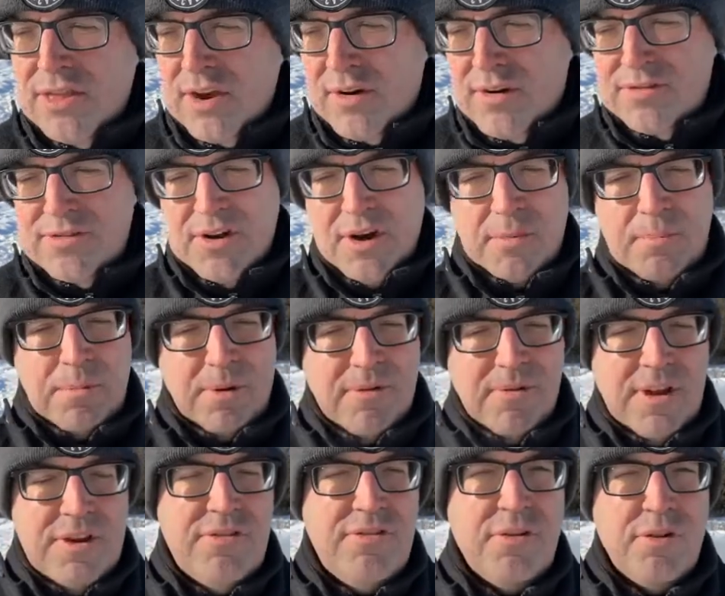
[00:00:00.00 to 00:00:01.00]
there is no
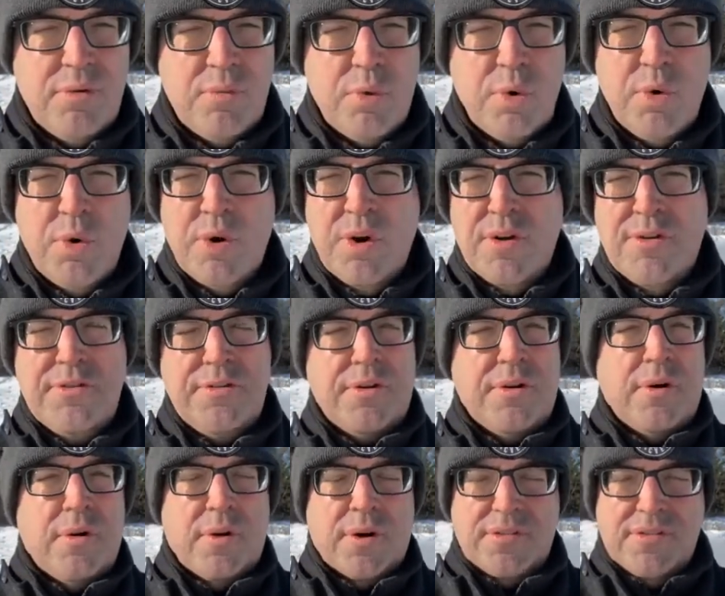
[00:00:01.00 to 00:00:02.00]
provincial rules
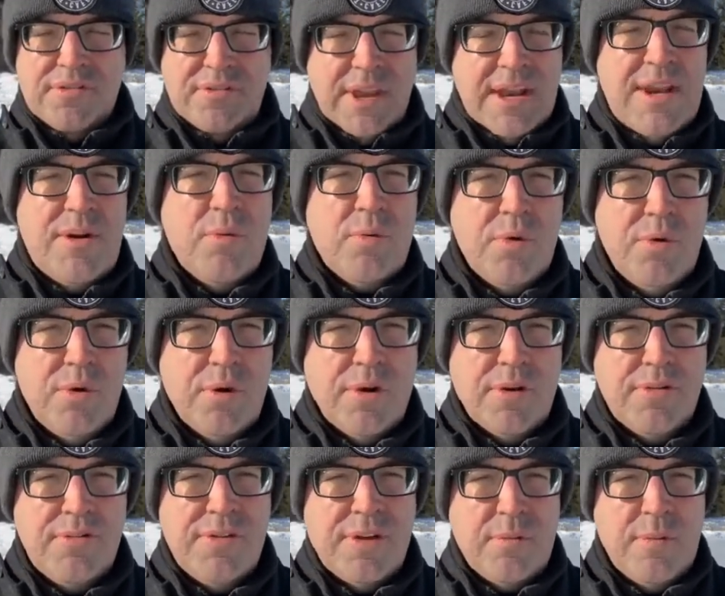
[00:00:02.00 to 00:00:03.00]
or city
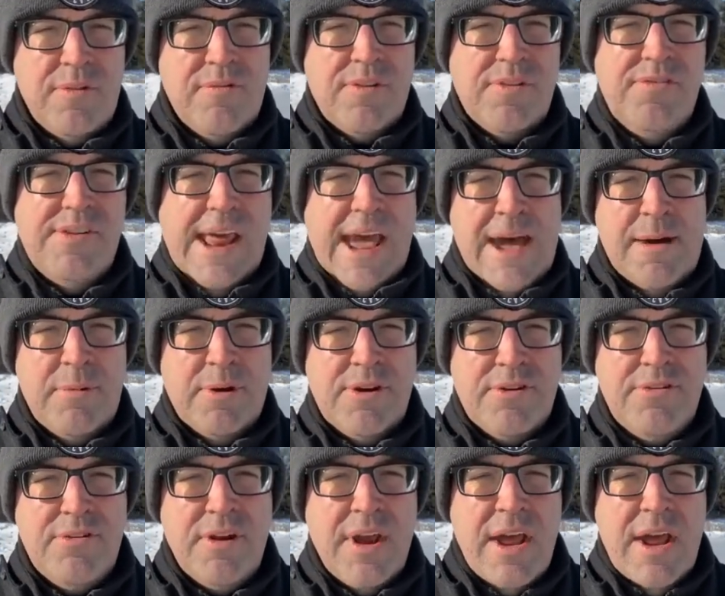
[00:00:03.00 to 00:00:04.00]
rules that we've
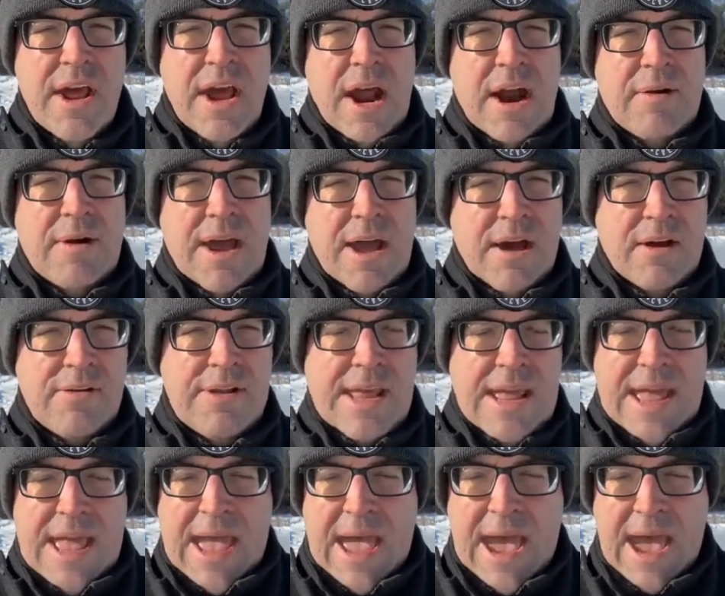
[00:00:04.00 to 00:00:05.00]
established
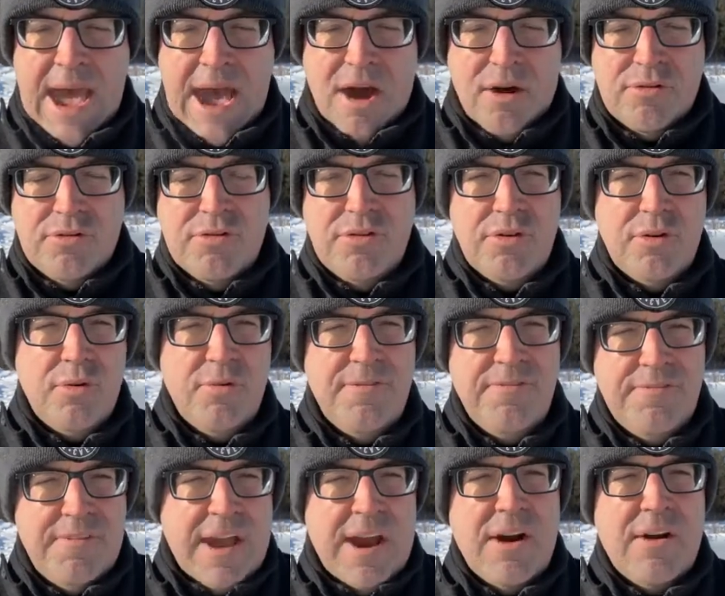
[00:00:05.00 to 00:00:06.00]
around how to
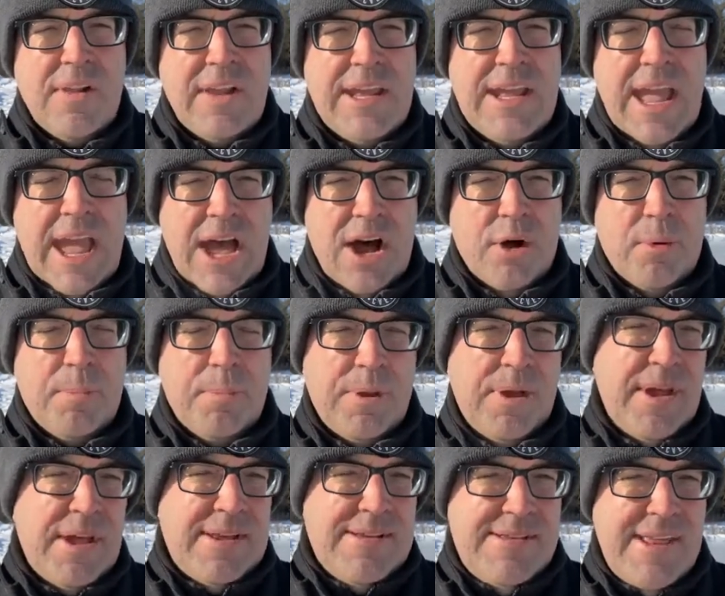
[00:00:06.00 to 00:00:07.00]
fairly help
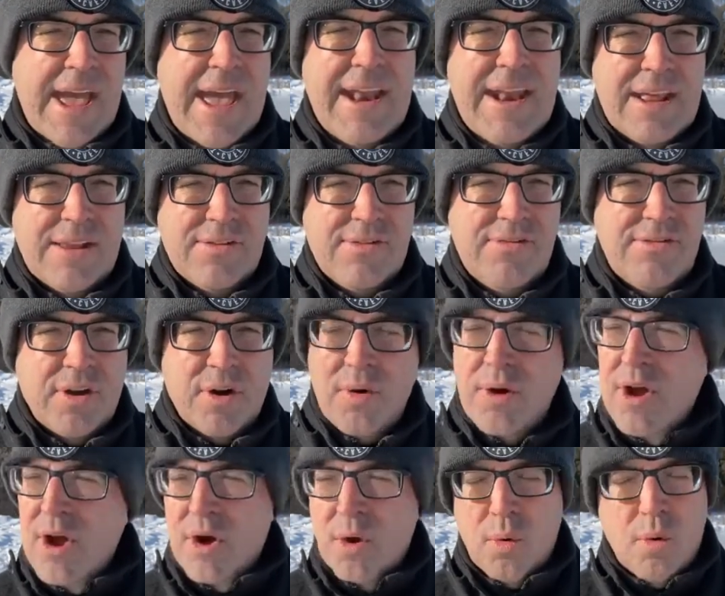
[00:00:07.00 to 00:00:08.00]
tenants.
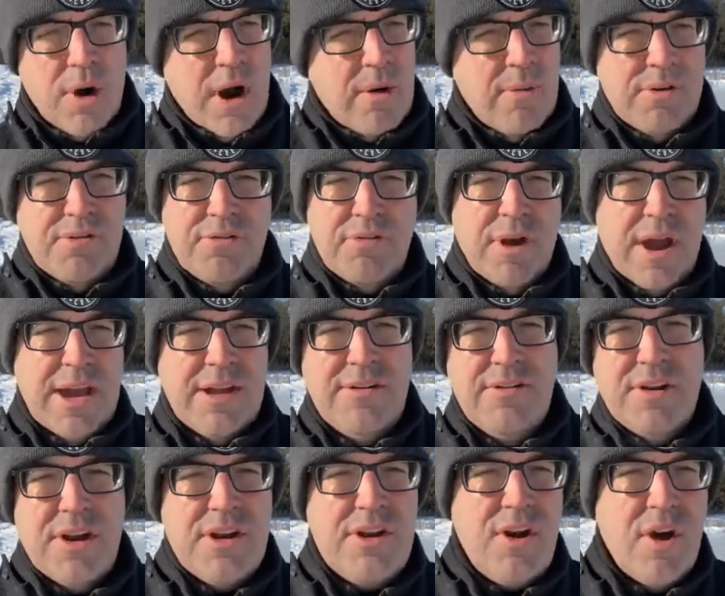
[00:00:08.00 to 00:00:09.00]
So we're always
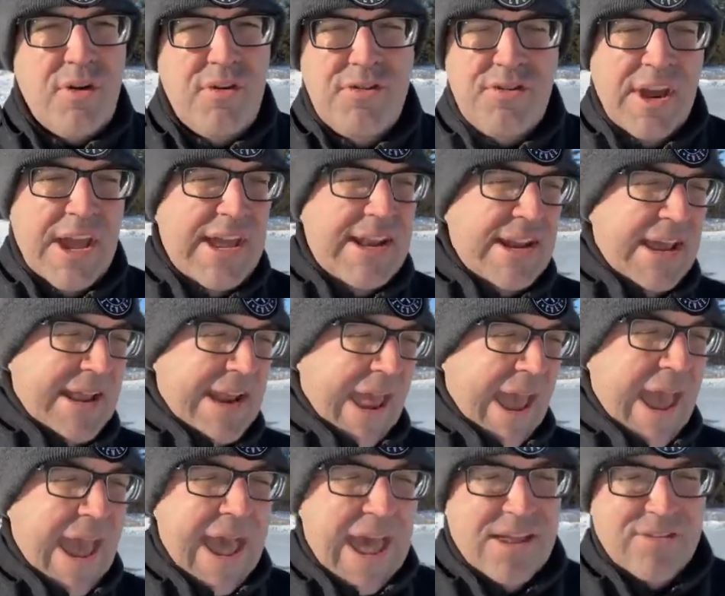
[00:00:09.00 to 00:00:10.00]
trying to negotiate
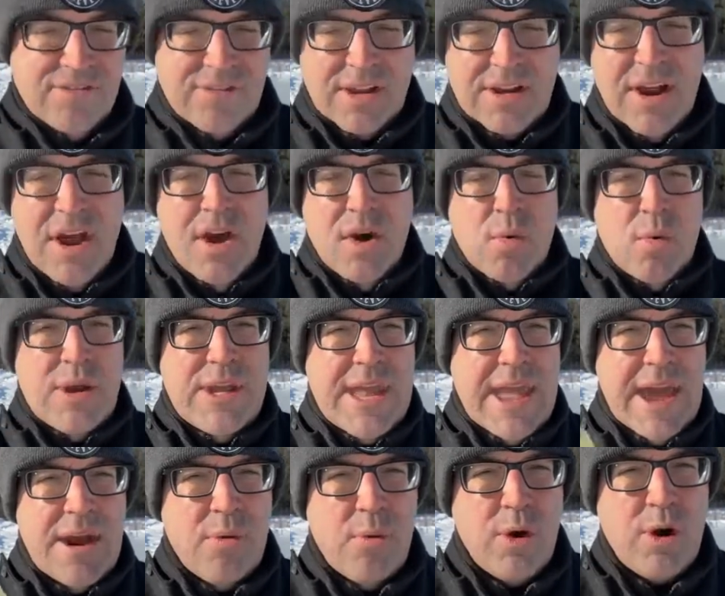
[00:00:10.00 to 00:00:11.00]
and ask, and we
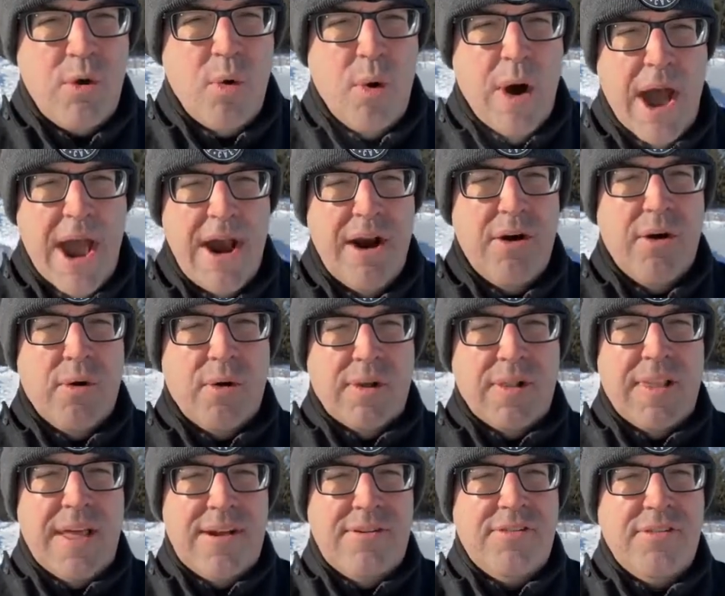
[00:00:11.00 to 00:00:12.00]
can't require
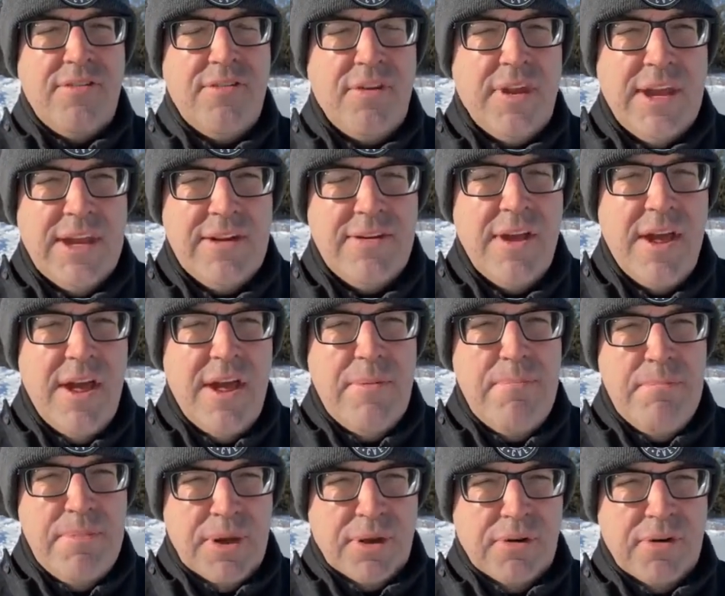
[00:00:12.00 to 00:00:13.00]
or legislate
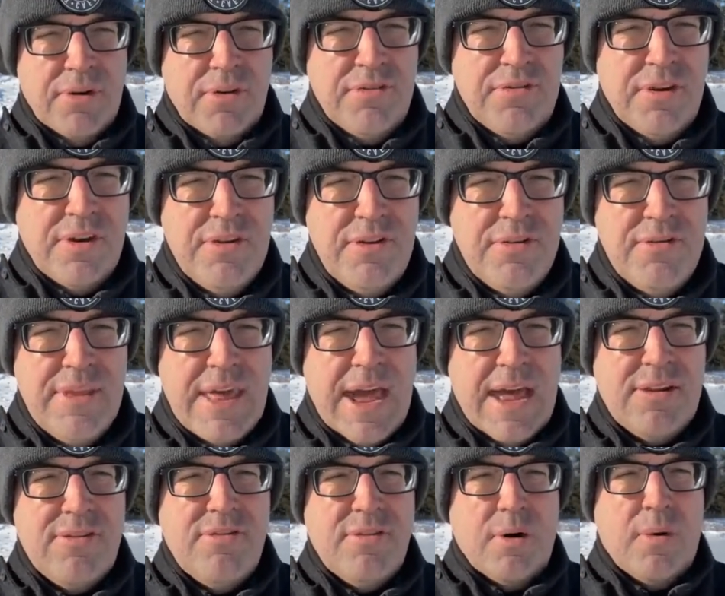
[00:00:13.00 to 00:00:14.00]
builders to do
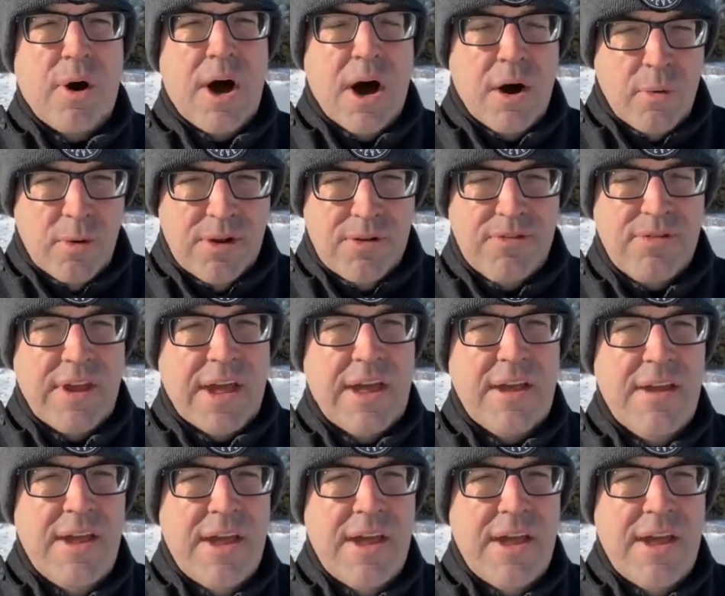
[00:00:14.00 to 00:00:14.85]
that. So always